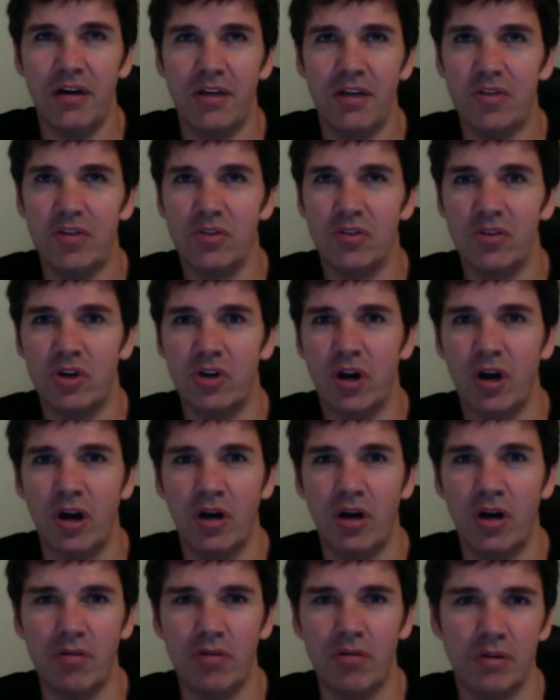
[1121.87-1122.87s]
your
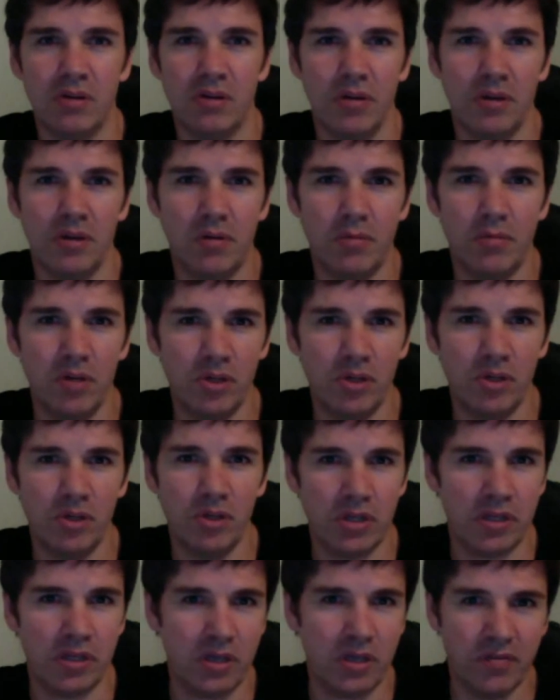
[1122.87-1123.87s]
child
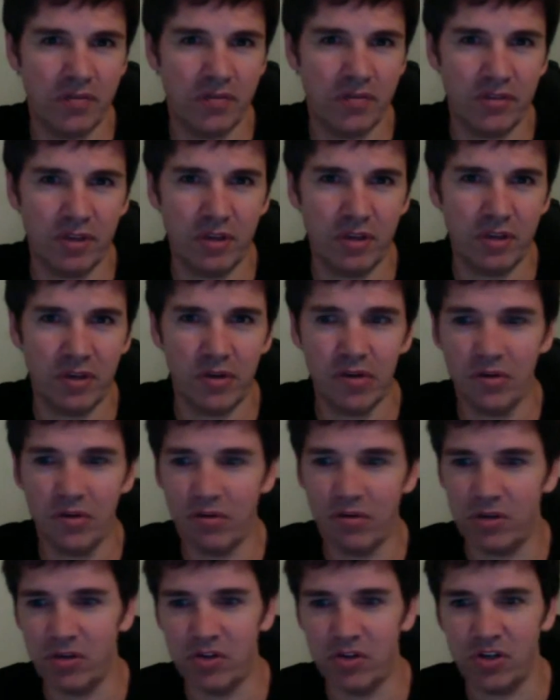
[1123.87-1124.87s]
musically gifted,
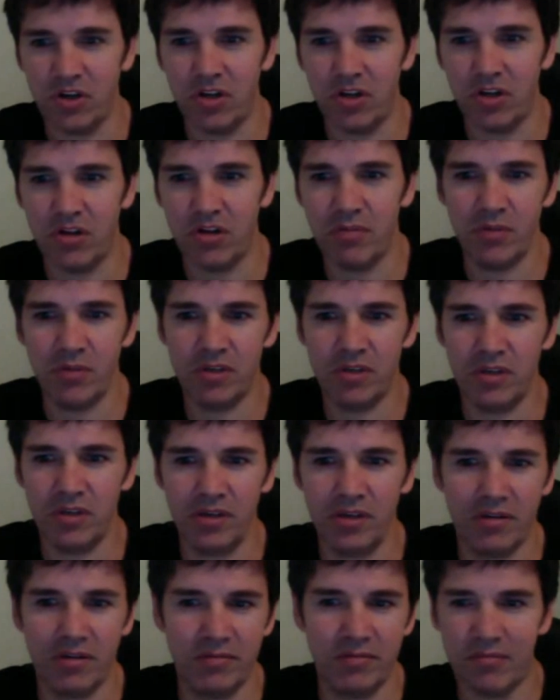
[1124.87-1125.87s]
or is your child a
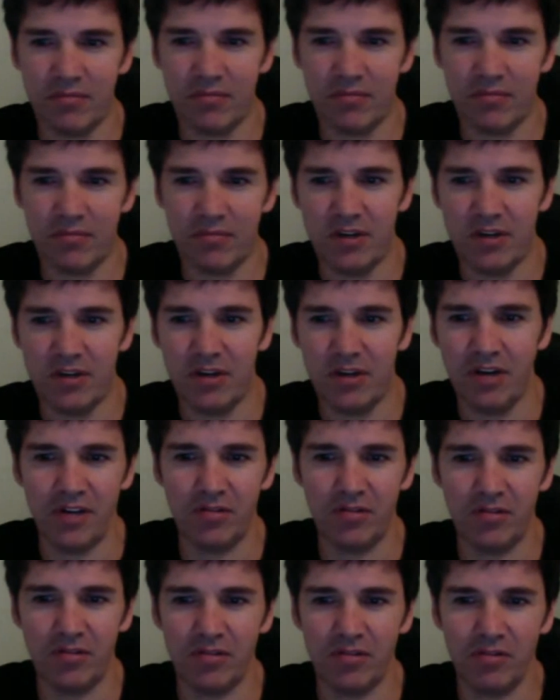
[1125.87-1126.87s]
music,
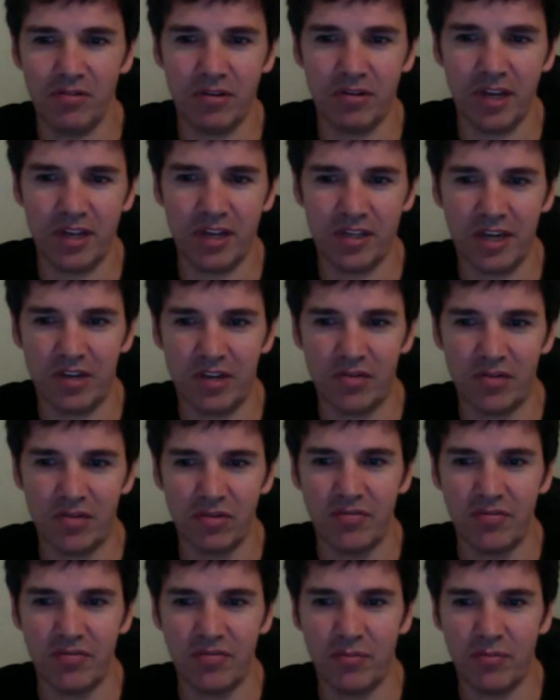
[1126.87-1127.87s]
has a
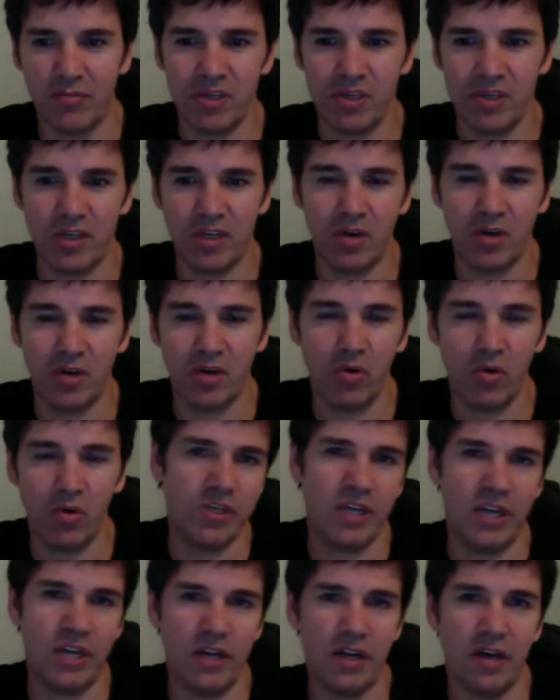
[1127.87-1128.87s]
natural gift for music,
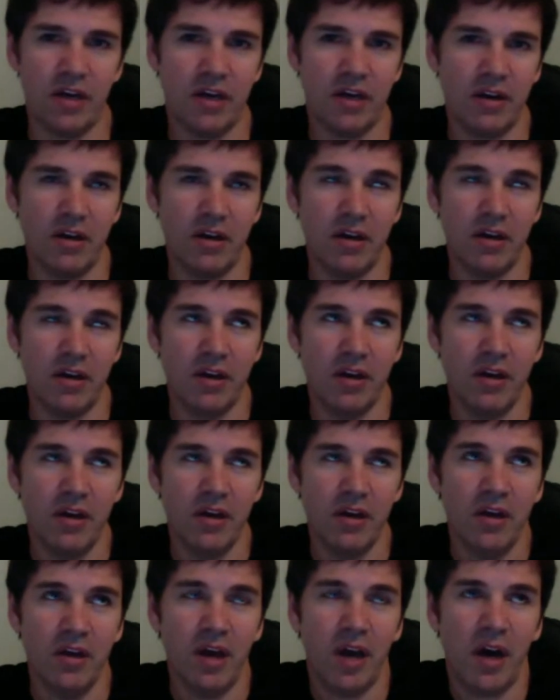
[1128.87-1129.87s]
or
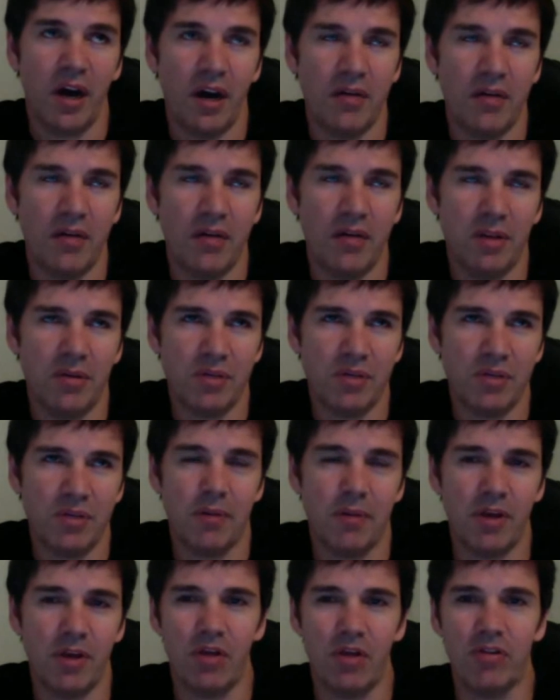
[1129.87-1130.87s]

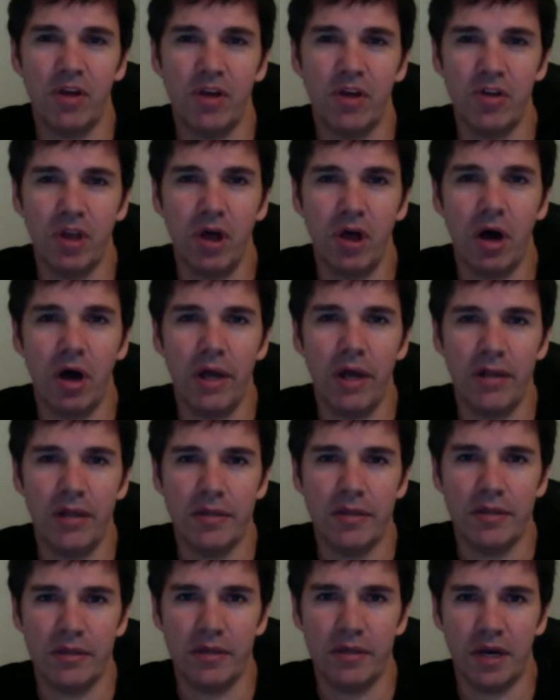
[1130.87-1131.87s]
there's something along those
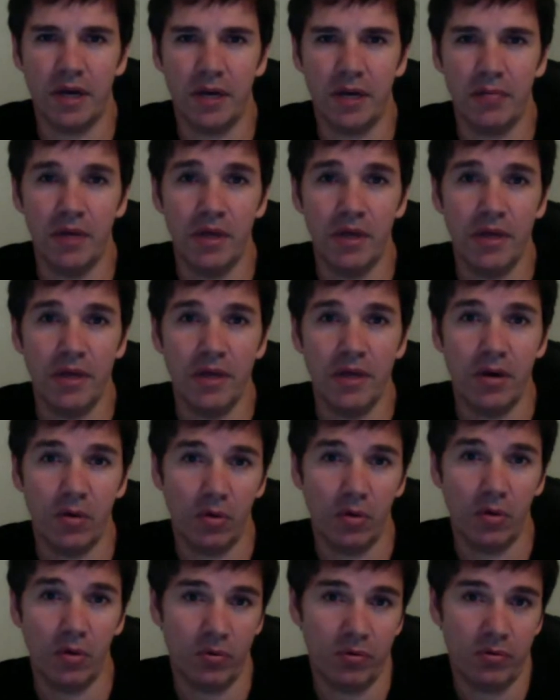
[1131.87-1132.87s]
lines,
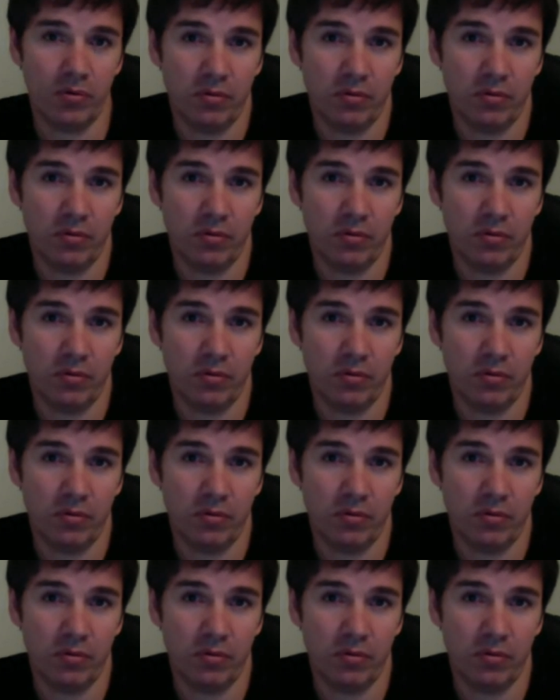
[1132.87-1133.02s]
or